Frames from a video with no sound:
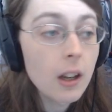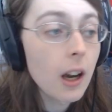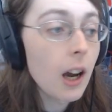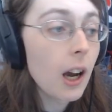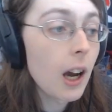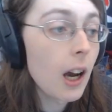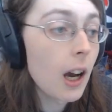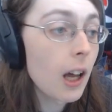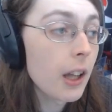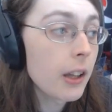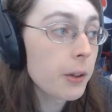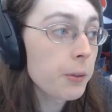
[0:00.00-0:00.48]

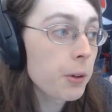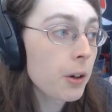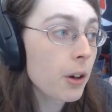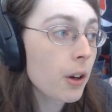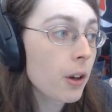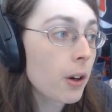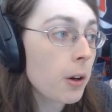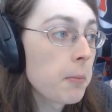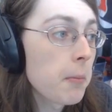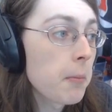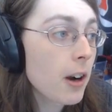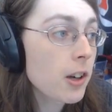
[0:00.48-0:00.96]
uh, that we were
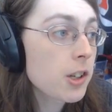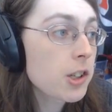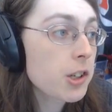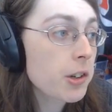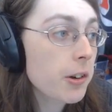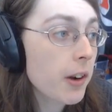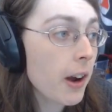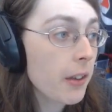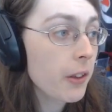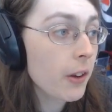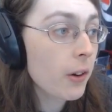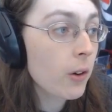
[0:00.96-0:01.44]
going to march
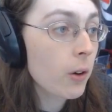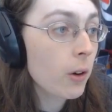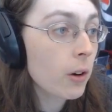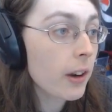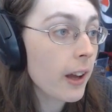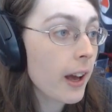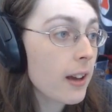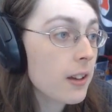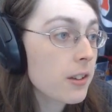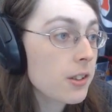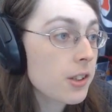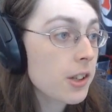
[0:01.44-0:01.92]
around the
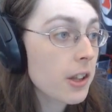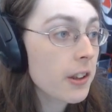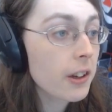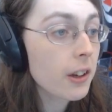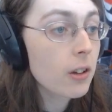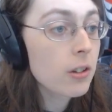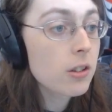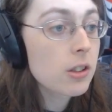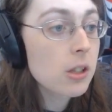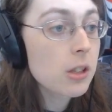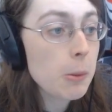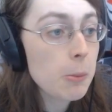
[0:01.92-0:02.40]
courthouse and then
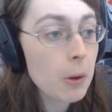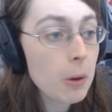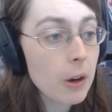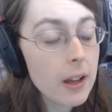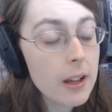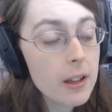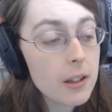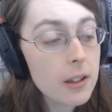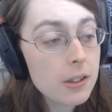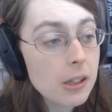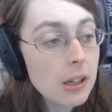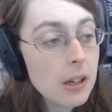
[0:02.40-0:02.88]
go somewhere
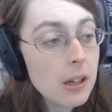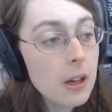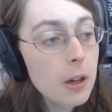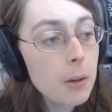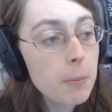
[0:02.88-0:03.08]
else.